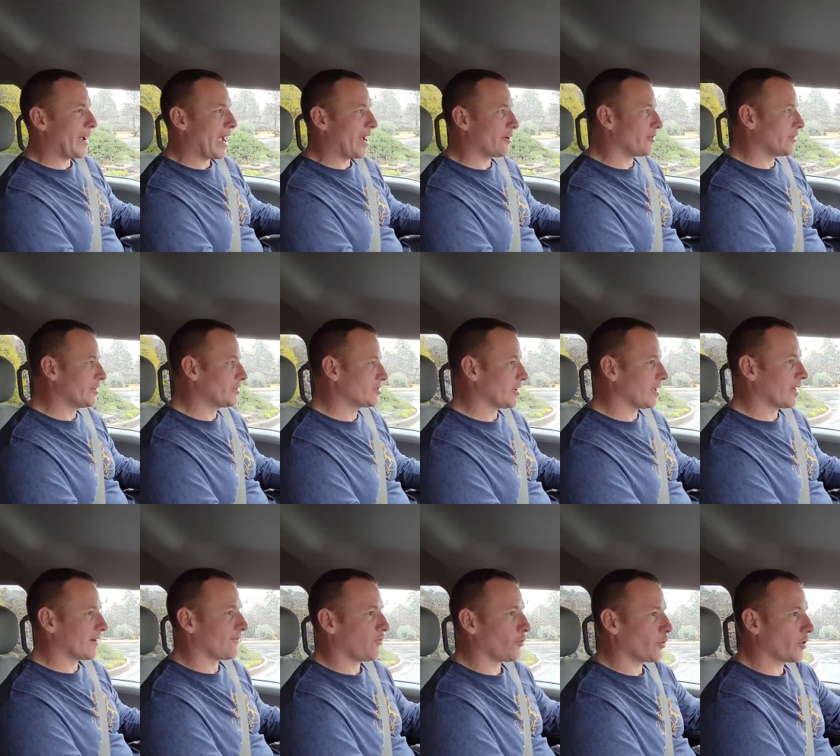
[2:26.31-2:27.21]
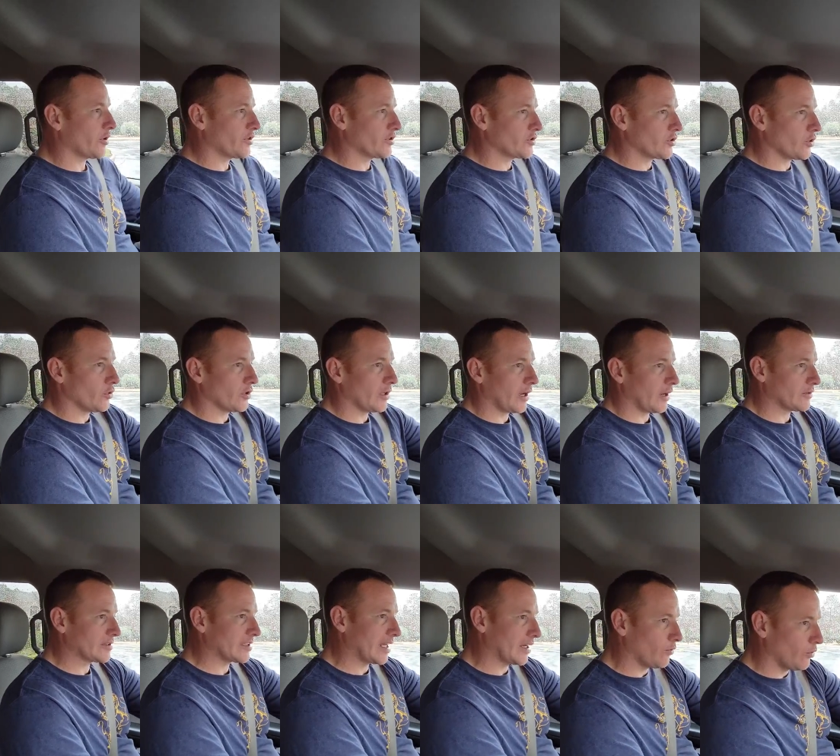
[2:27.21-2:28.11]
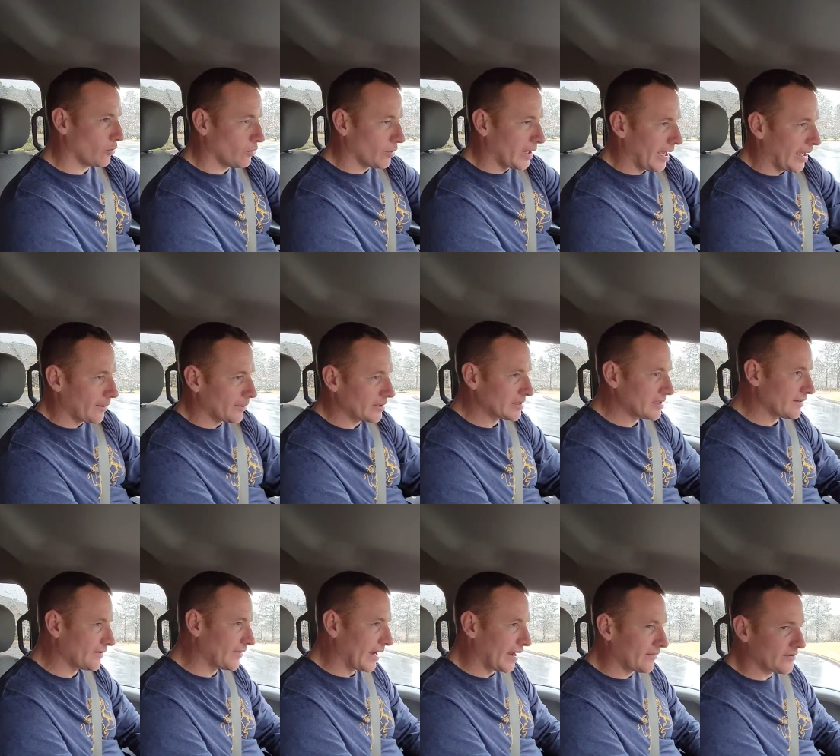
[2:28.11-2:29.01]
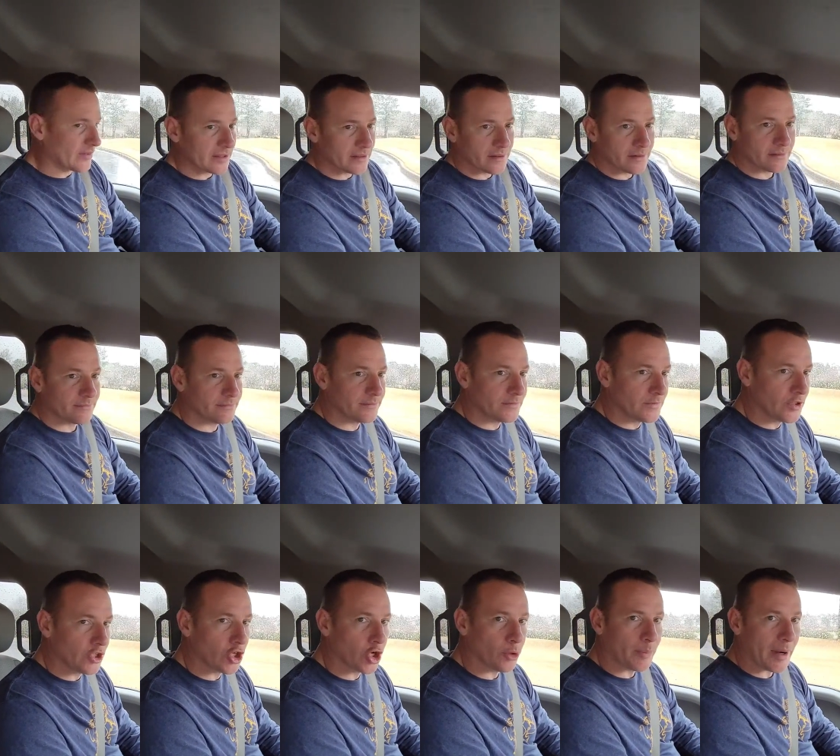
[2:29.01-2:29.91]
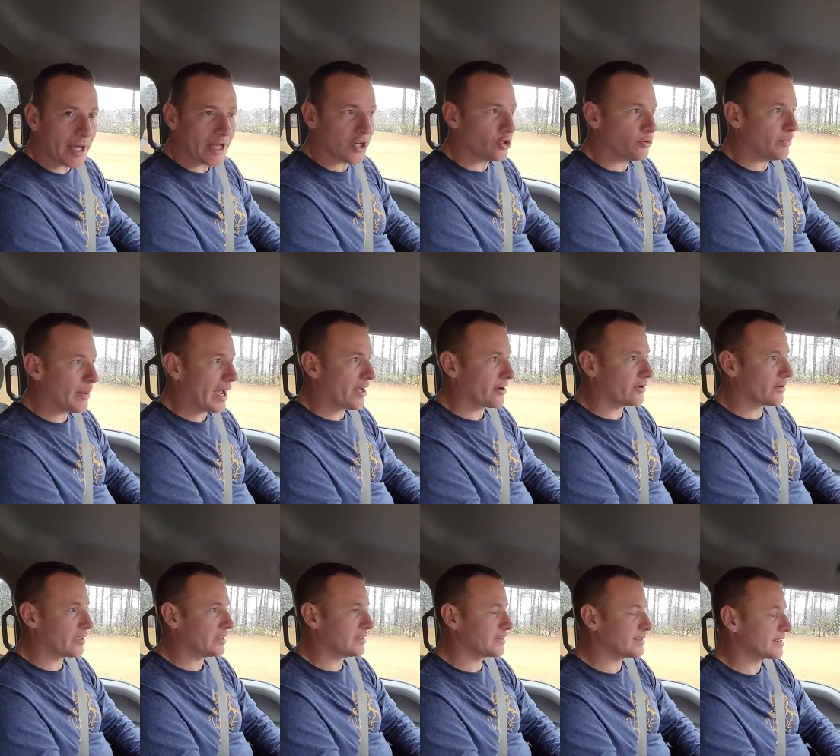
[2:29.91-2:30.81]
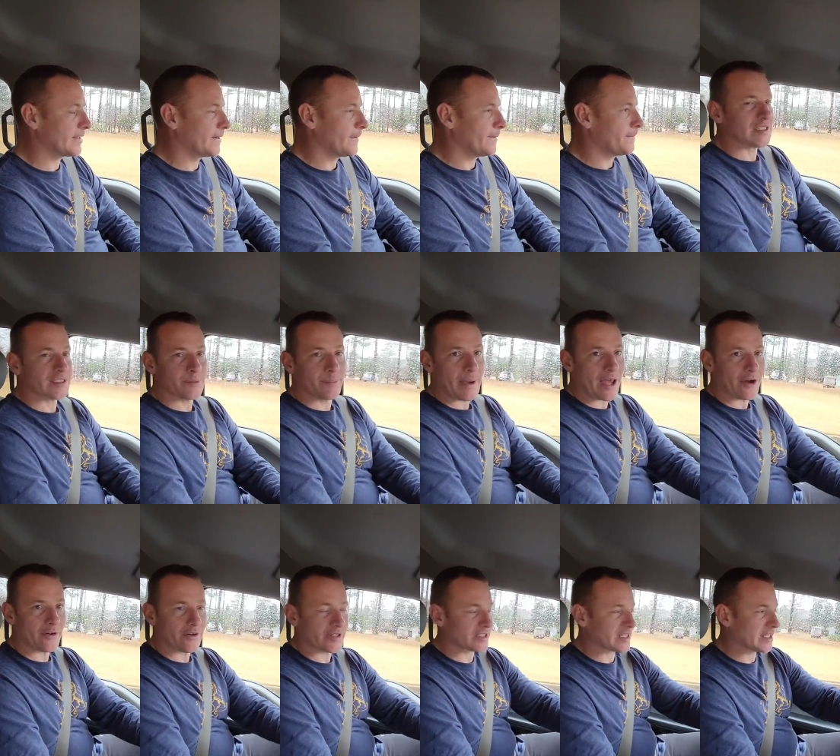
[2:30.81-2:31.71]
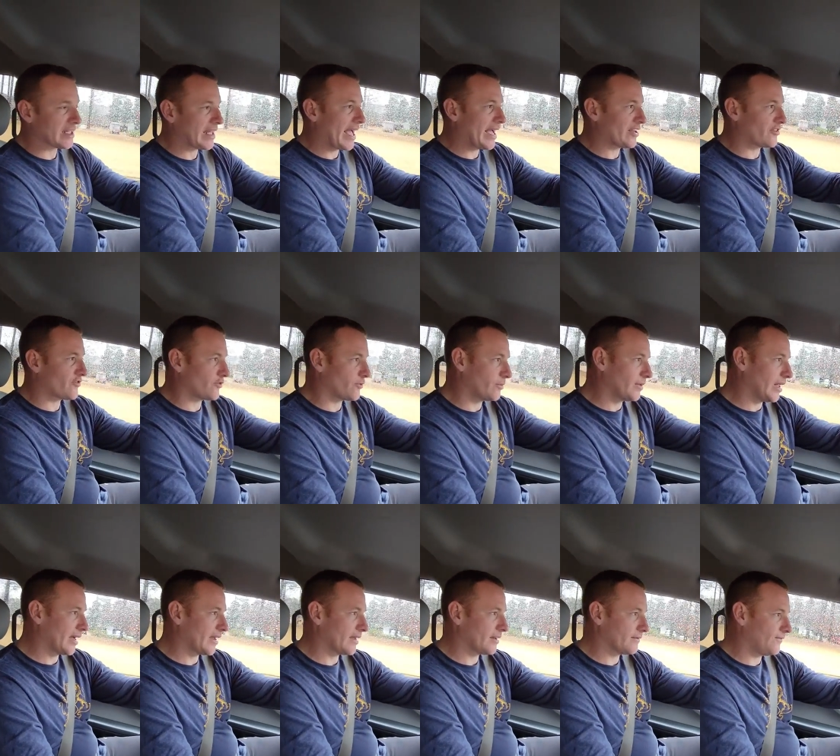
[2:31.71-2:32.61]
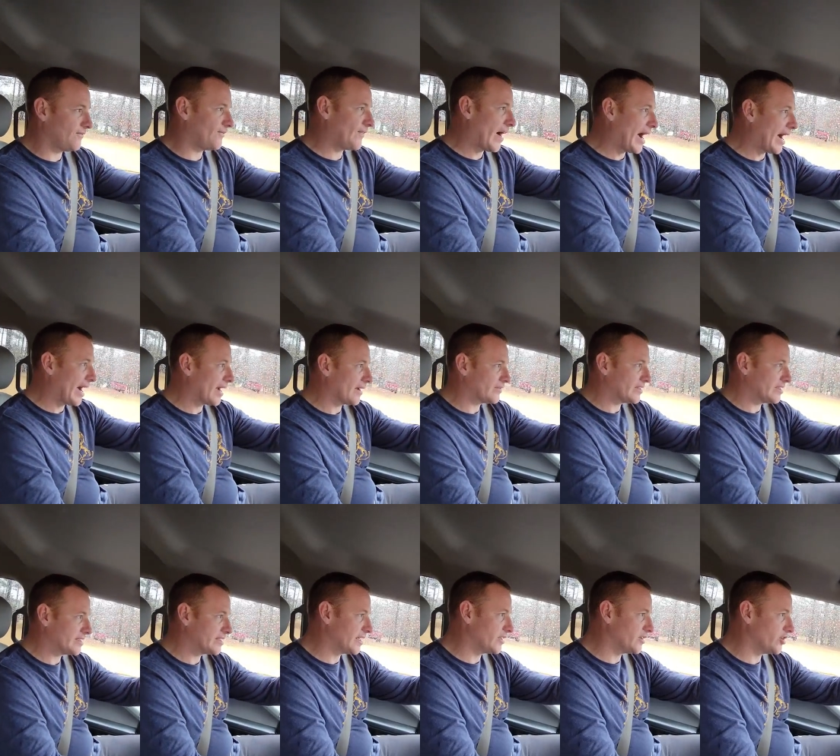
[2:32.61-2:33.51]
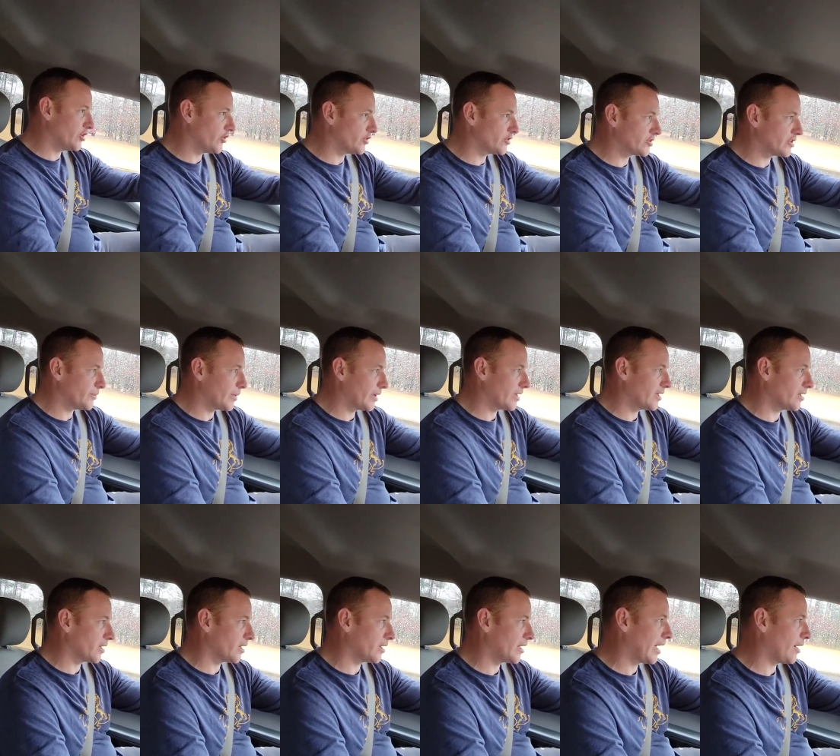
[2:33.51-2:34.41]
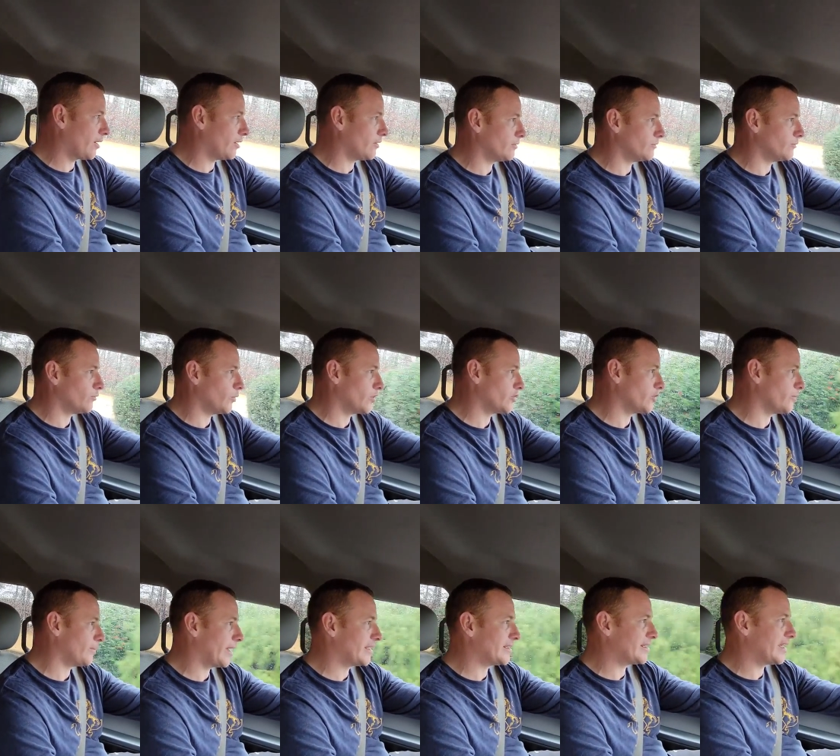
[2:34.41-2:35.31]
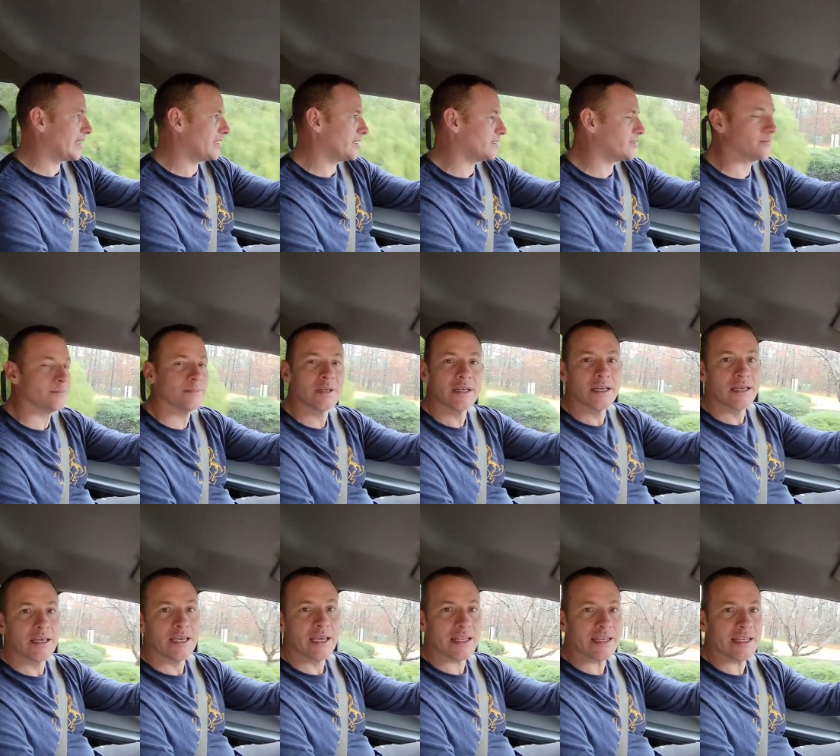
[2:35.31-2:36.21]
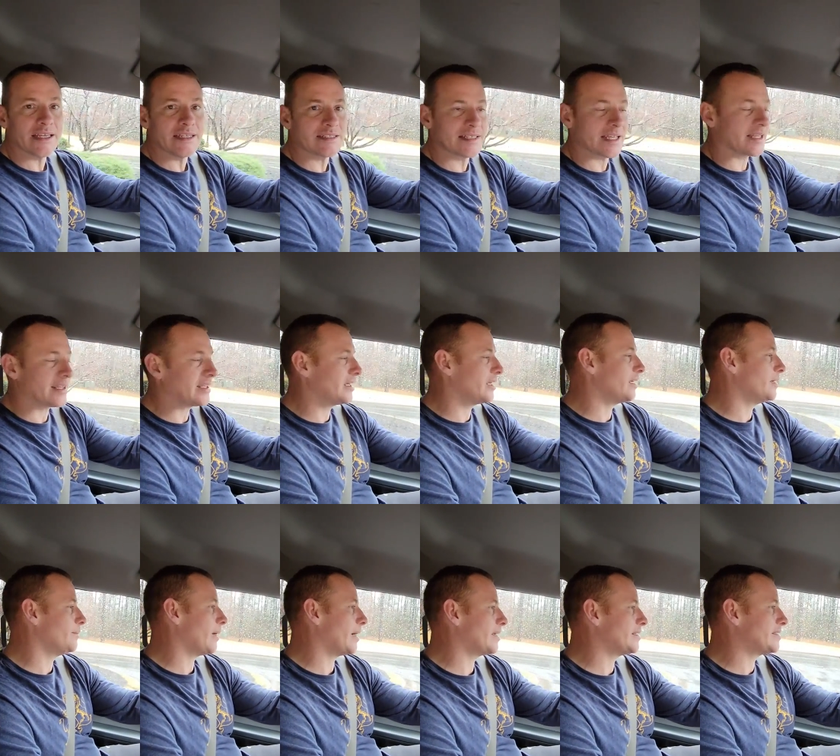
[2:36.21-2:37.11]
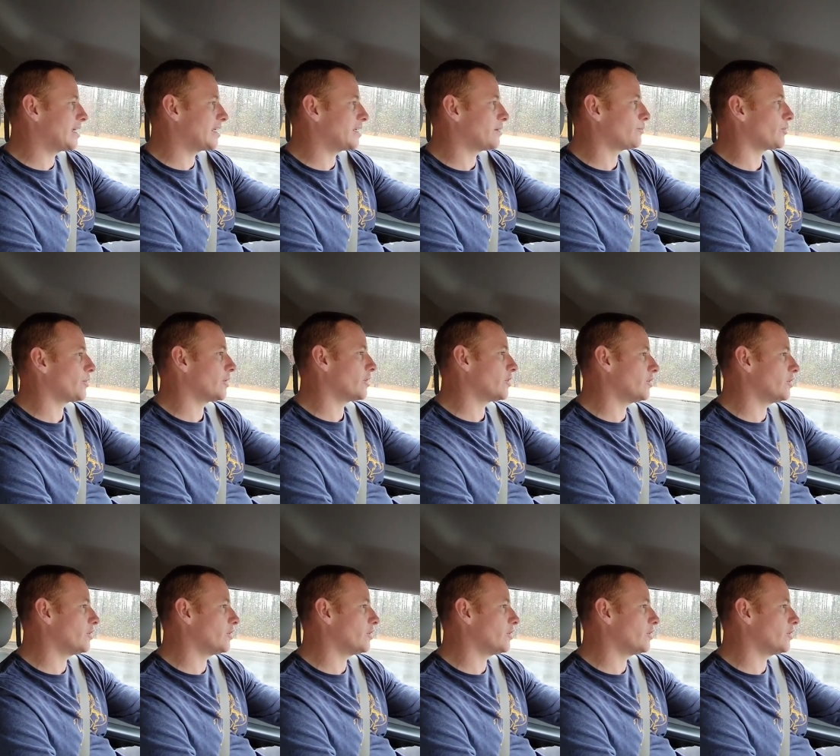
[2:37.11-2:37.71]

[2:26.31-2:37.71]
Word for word: batteries are like four years old, and I was like, well, what happens if I have to, you know, buy new batteries? Because the batteries could last from like five to 10 years, depending on how well you maintain them. And he said that he maintained them pretty